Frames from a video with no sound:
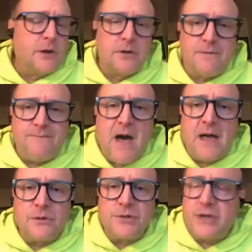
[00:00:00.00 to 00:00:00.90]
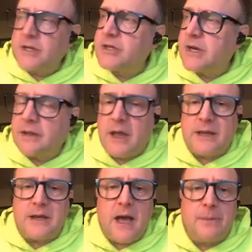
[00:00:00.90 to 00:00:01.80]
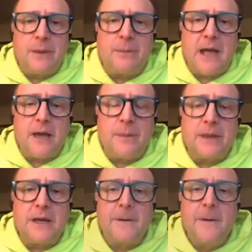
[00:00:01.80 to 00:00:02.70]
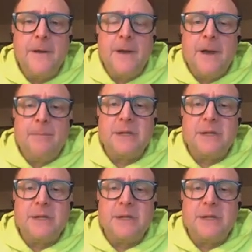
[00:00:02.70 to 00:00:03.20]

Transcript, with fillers: It's in there in the files section. I can copy it back up again.